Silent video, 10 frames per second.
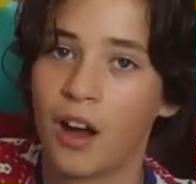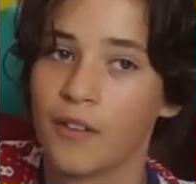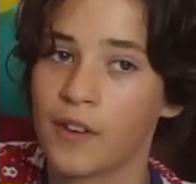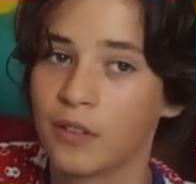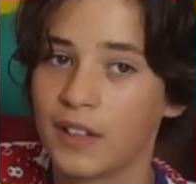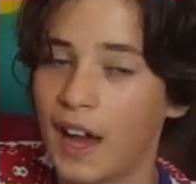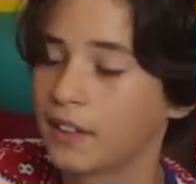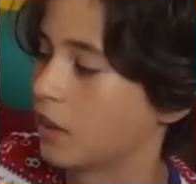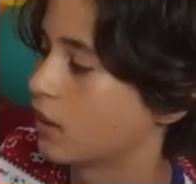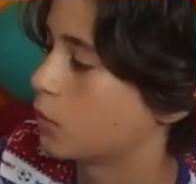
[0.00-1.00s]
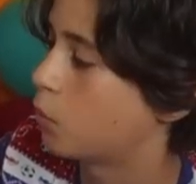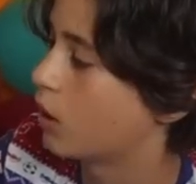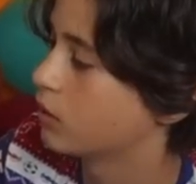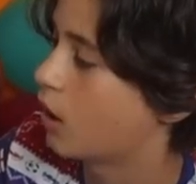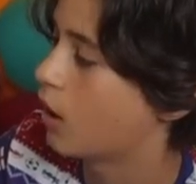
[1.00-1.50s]
I've only had like
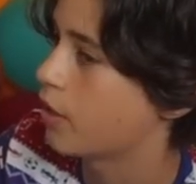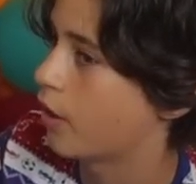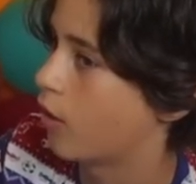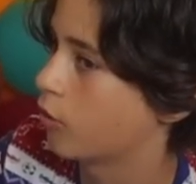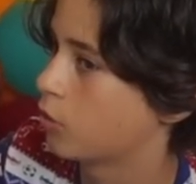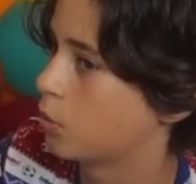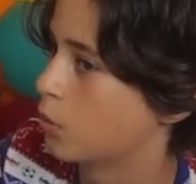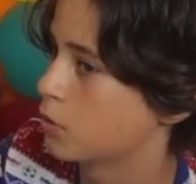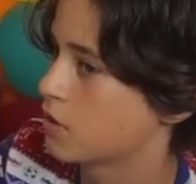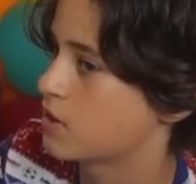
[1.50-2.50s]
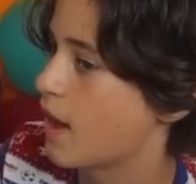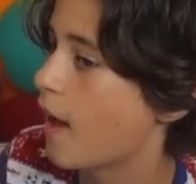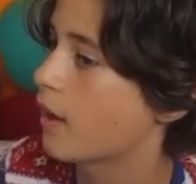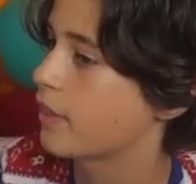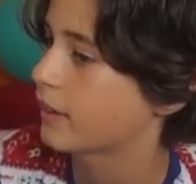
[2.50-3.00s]
one other underwater
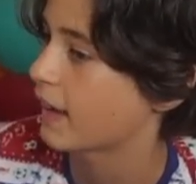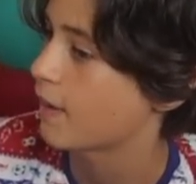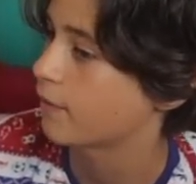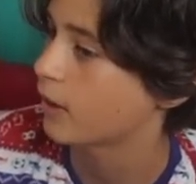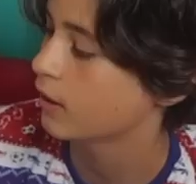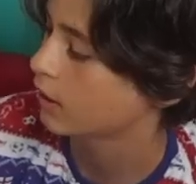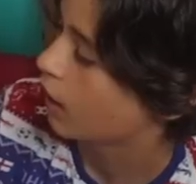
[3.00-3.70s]
set, I think, ever.